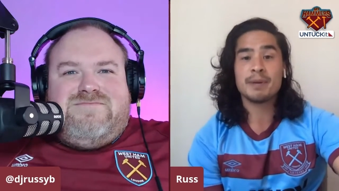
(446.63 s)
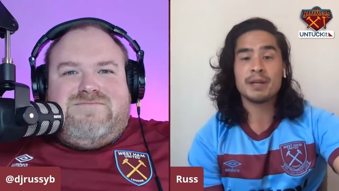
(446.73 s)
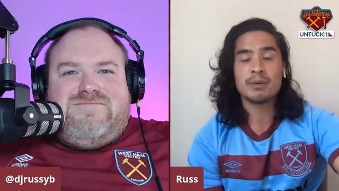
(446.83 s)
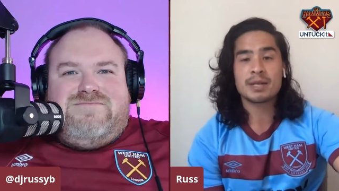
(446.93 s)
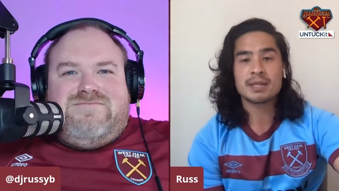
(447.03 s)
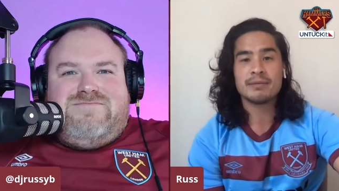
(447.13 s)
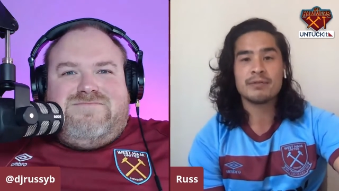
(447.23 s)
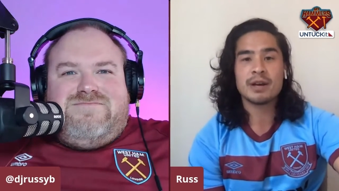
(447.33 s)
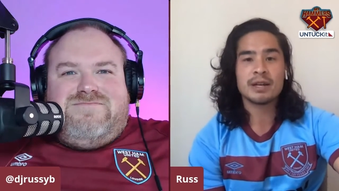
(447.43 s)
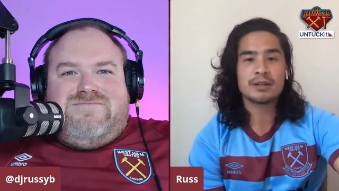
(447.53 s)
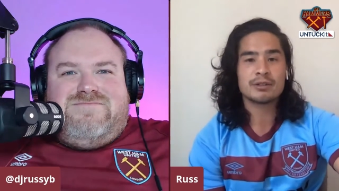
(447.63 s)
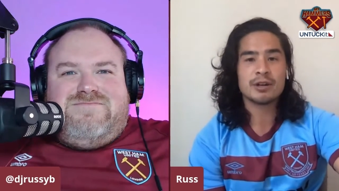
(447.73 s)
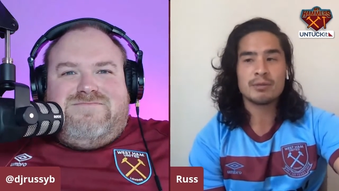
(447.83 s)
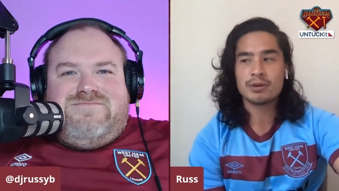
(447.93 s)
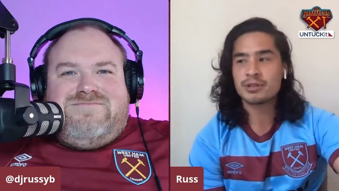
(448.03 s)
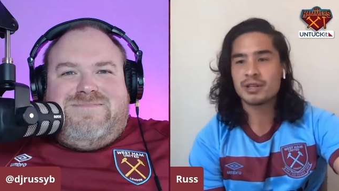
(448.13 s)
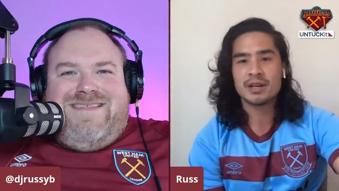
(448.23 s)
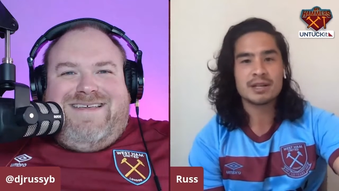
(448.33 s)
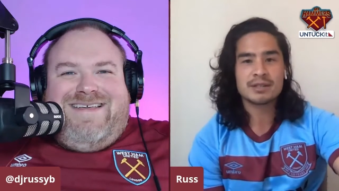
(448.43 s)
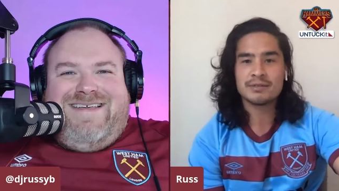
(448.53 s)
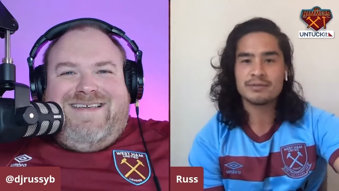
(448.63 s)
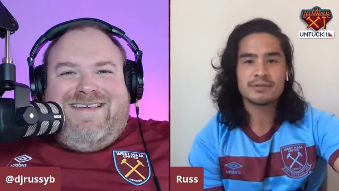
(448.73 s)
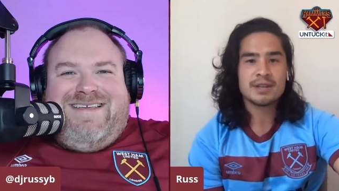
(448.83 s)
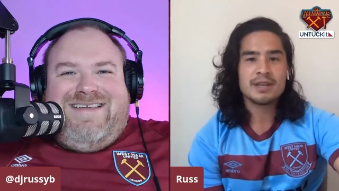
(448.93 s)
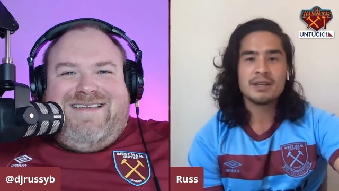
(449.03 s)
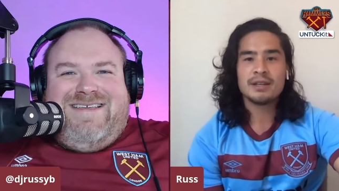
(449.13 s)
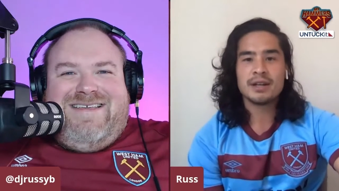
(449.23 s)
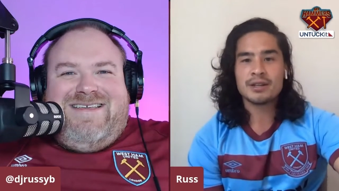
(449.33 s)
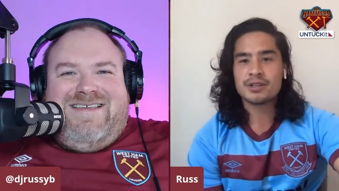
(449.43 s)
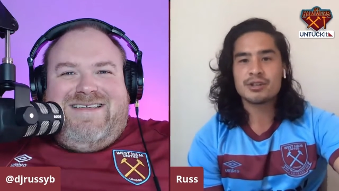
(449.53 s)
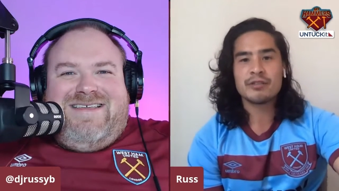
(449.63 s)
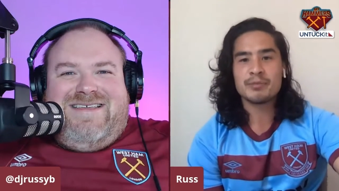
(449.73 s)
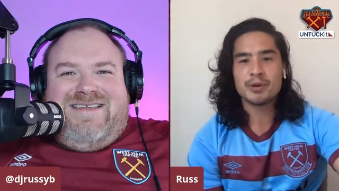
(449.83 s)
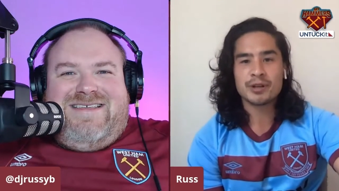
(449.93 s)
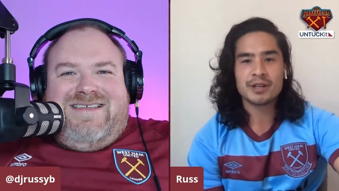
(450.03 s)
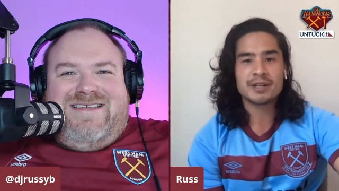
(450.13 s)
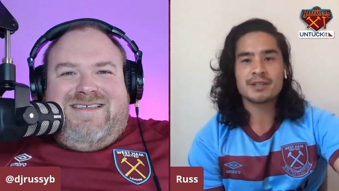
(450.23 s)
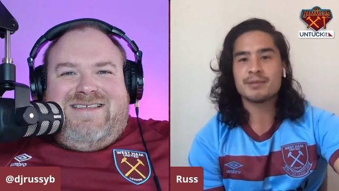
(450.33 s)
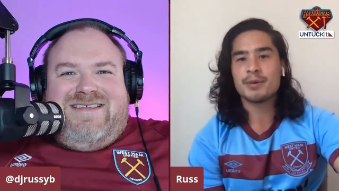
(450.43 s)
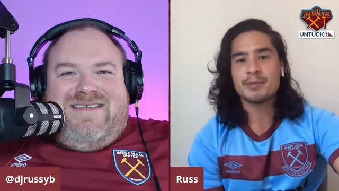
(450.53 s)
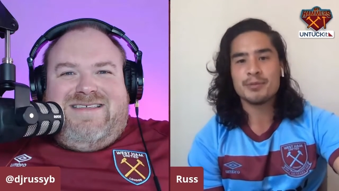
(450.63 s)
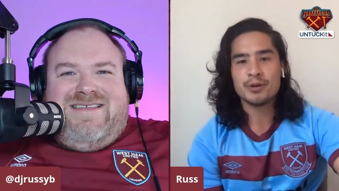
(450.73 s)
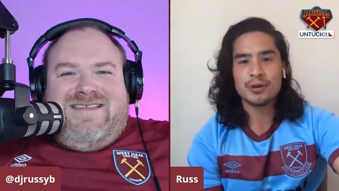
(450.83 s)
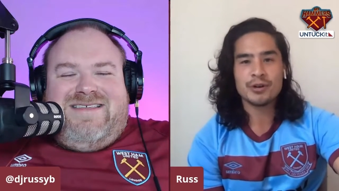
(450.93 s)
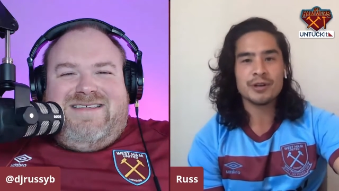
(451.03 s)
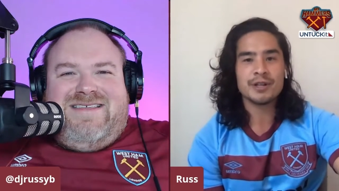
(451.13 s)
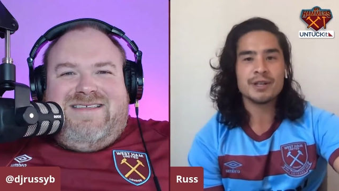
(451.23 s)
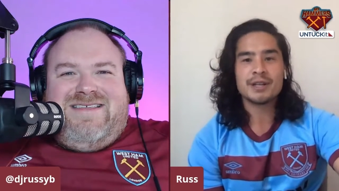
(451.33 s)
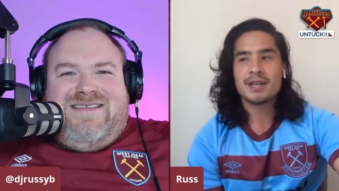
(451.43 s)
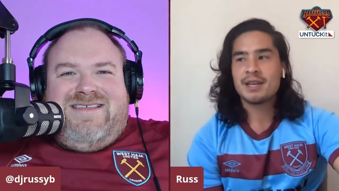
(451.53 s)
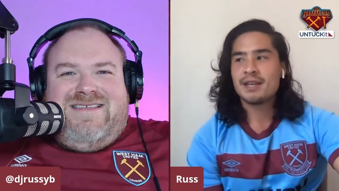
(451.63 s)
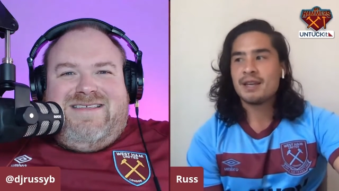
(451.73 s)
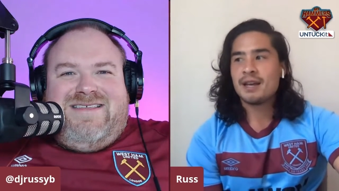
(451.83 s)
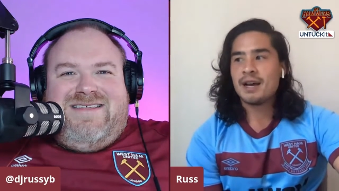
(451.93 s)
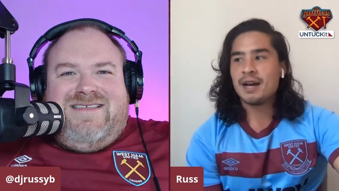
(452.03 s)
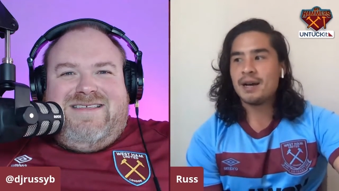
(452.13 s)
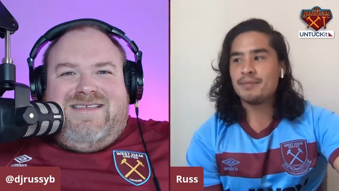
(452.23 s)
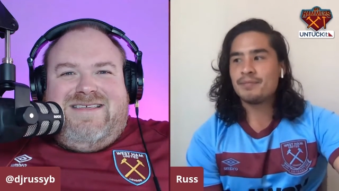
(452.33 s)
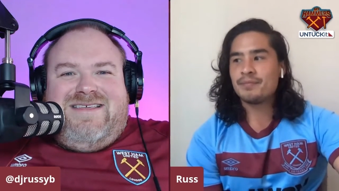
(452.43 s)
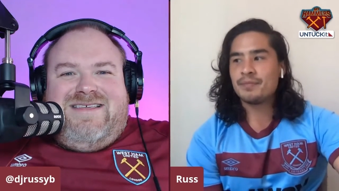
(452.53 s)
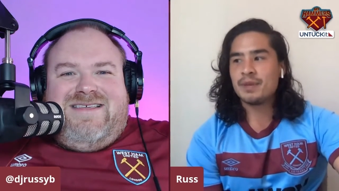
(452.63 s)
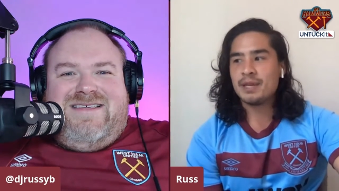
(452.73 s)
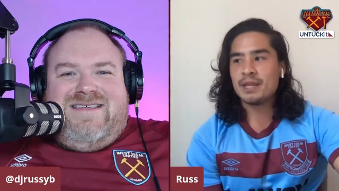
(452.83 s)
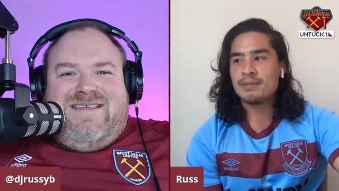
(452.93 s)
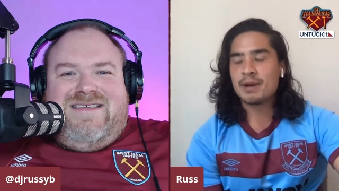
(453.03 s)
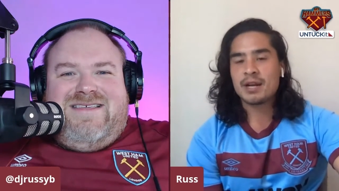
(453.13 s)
Speaker 1: up being a West Ham fan. Grew up watching the likes of, you know, Sir Trevor Booking, Sir Bobby Moore, and um, he then